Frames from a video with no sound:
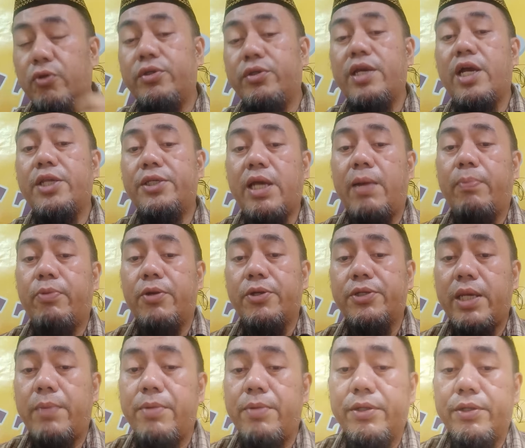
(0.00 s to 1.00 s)
John chapter
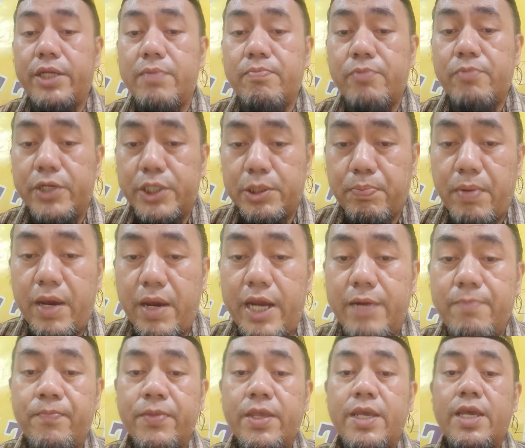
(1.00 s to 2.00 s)
17, verse
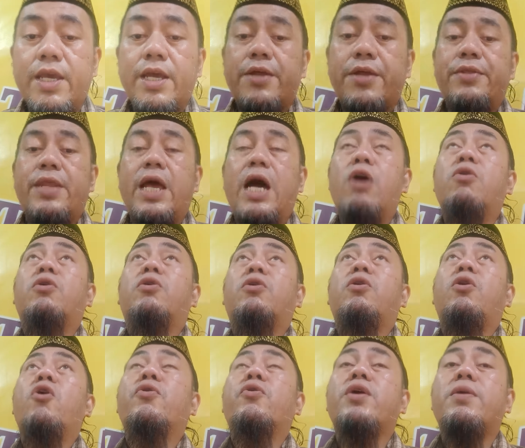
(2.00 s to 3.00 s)
5, now
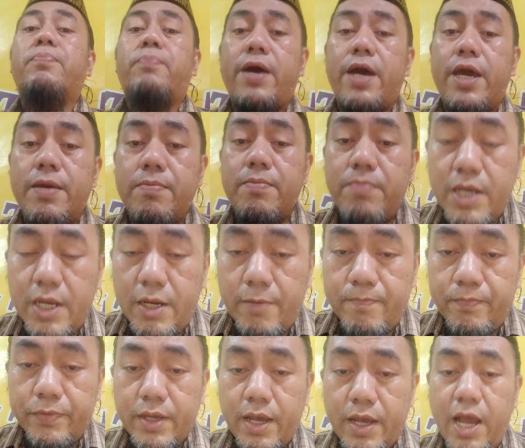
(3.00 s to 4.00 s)
glorify
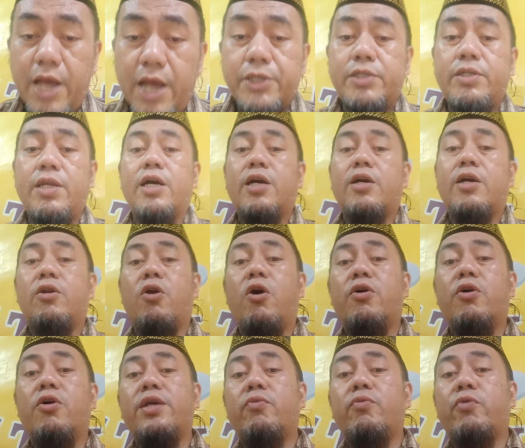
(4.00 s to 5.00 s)
me as the
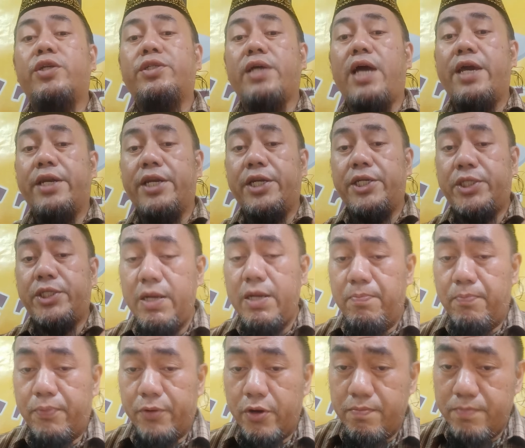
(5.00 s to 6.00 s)
glory which I
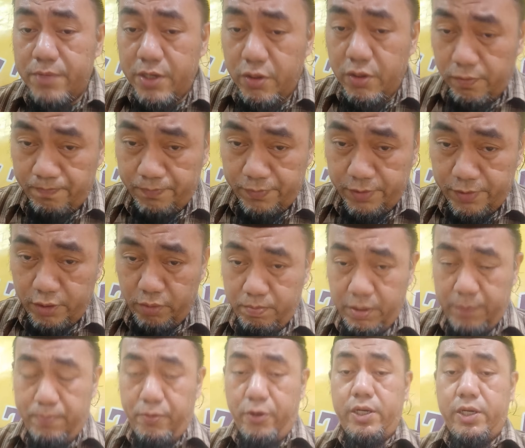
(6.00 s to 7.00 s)
received from you
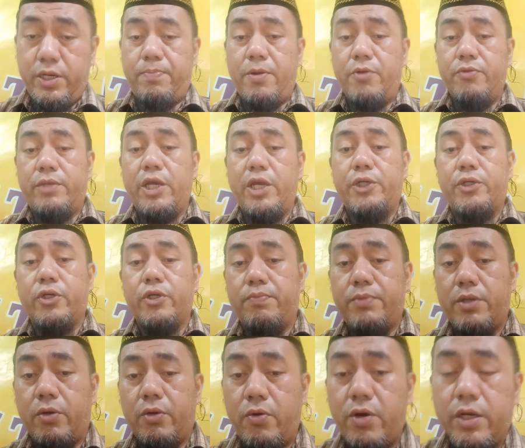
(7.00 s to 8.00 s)
before the foundation
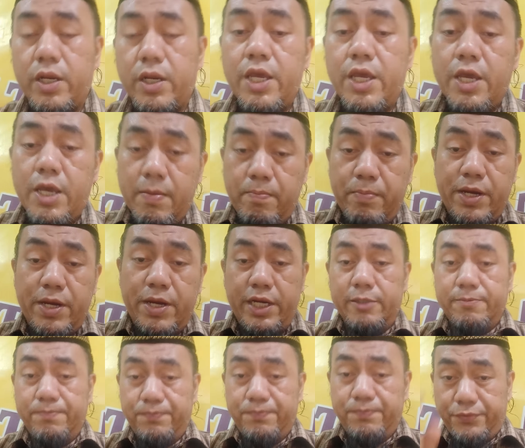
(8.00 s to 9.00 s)
of the world.
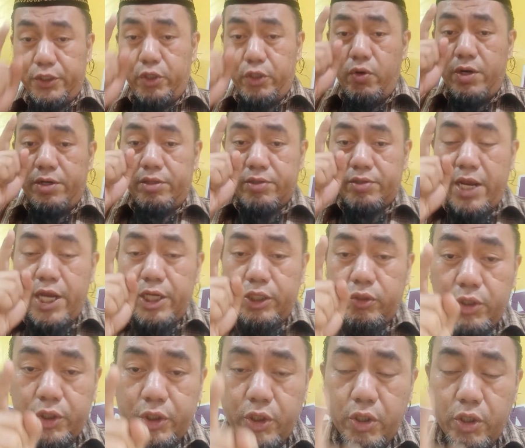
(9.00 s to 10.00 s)
Meaning, you are trying
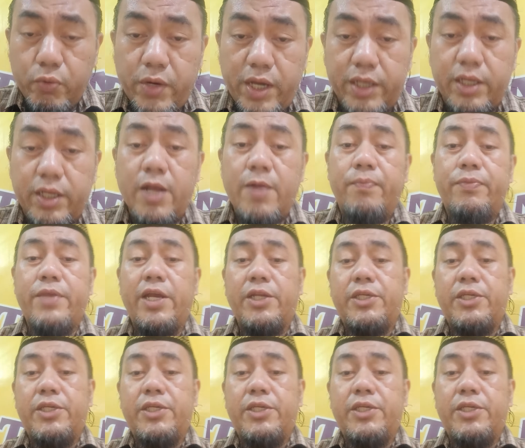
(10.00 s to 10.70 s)
to insinuate that